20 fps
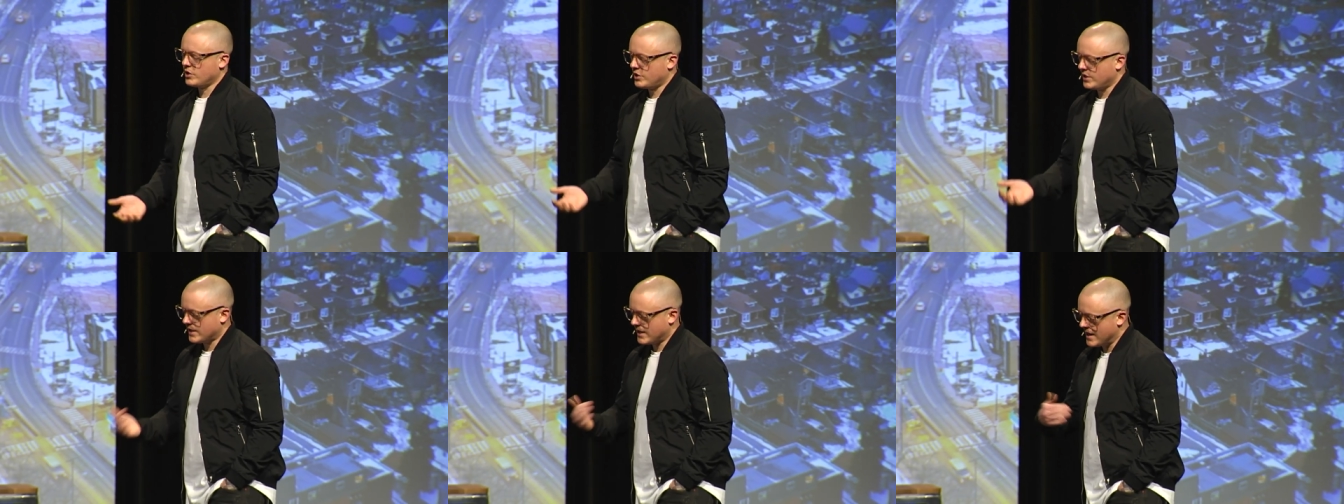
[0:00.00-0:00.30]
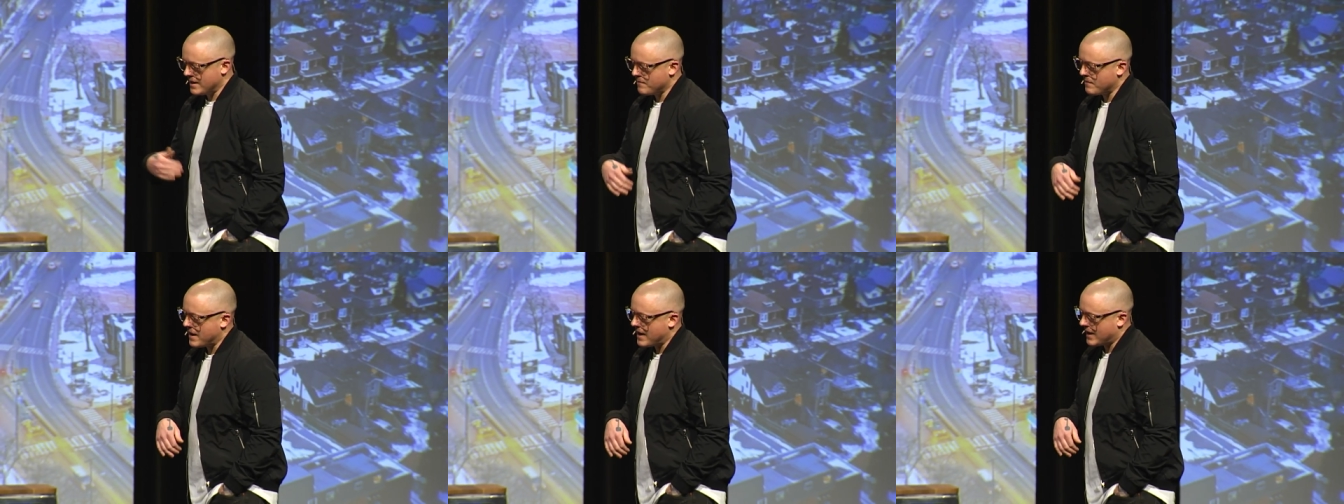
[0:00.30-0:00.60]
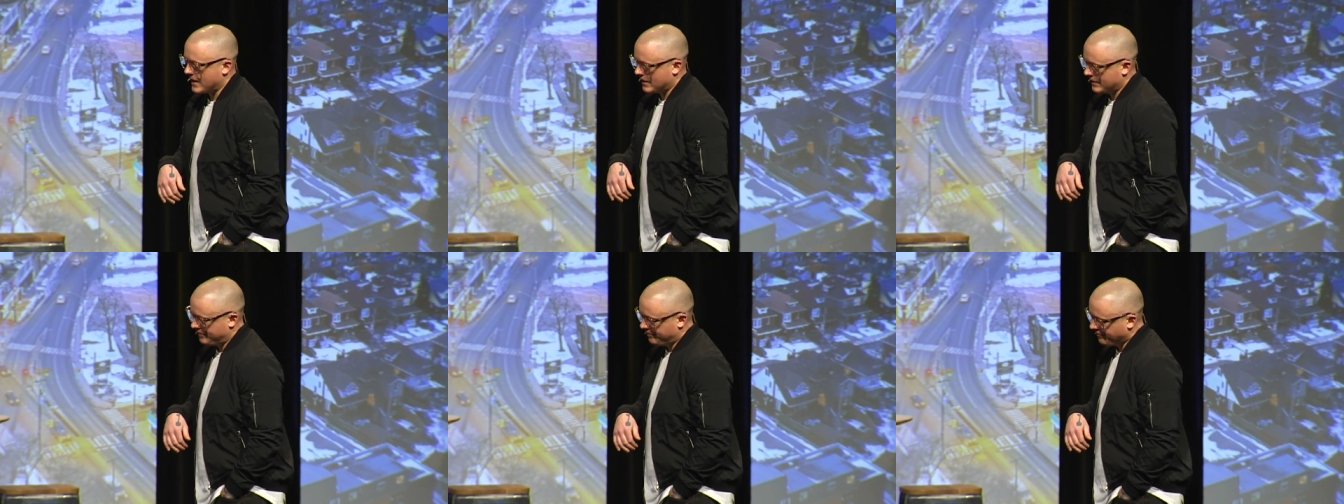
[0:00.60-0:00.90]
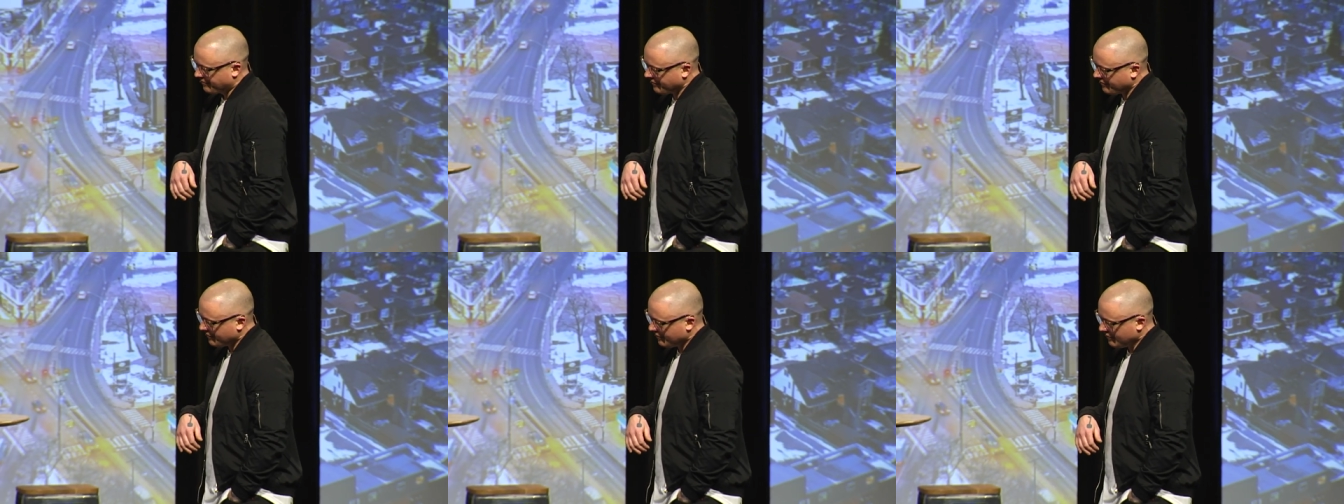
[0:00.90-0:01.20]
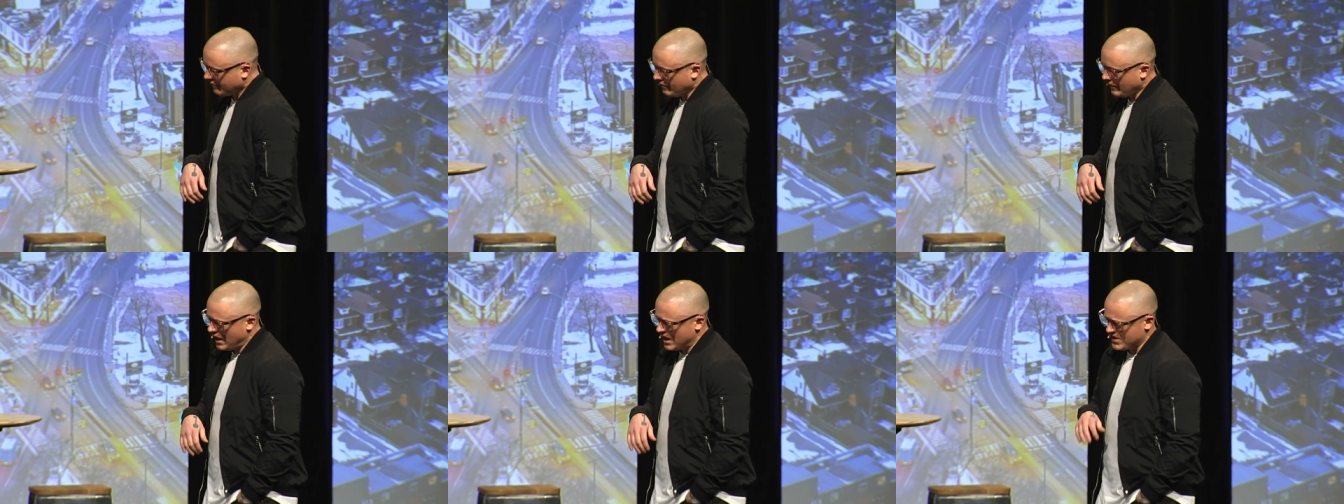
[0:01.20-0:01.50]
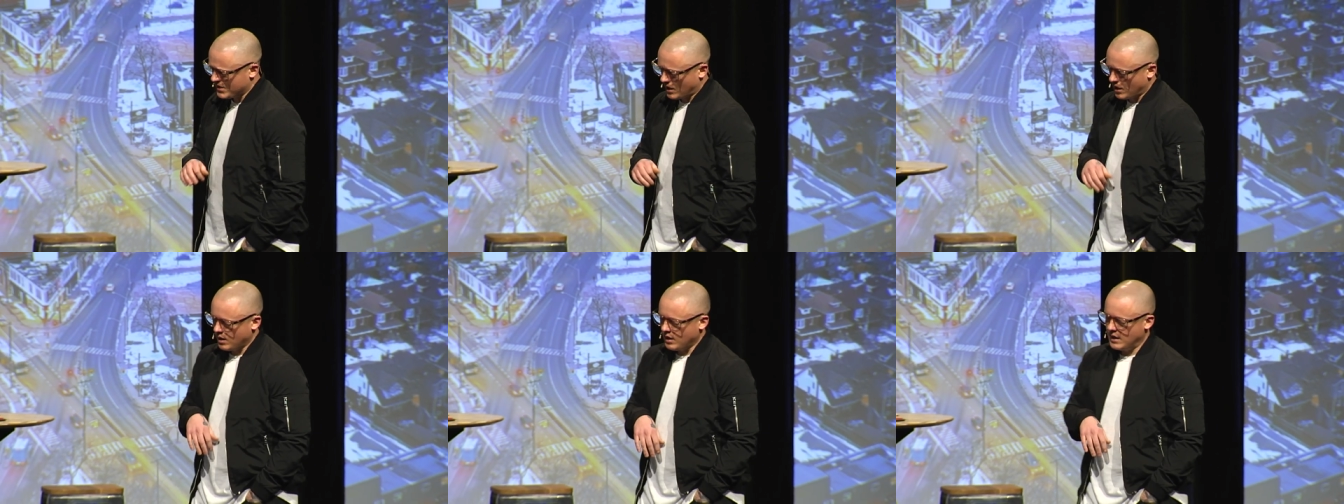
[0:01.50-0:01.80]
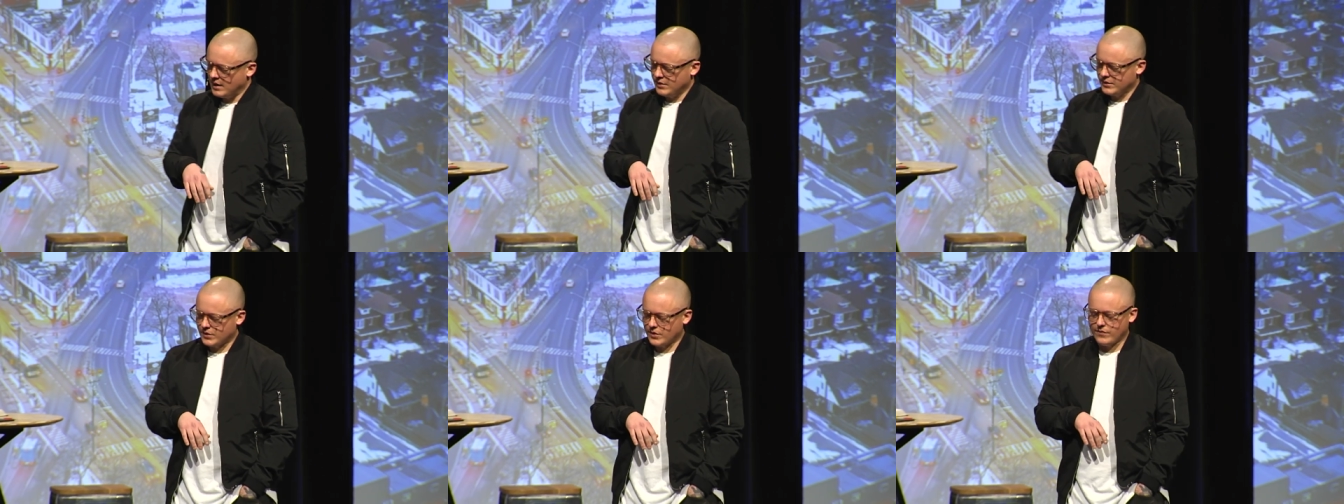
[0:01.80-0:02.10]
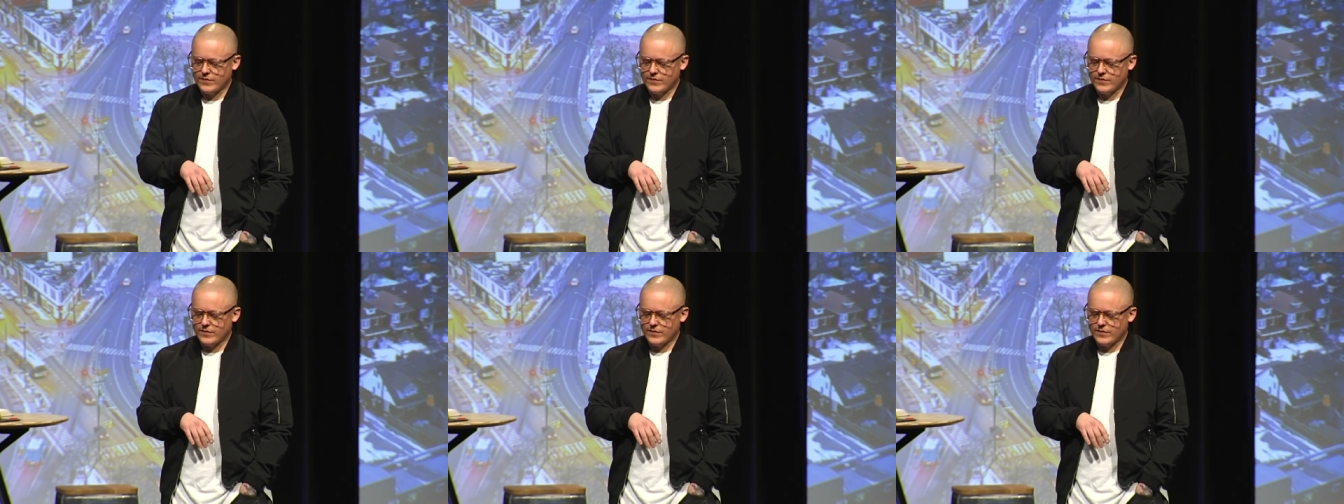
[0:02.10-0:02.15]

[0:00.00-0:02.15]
She came back to our house,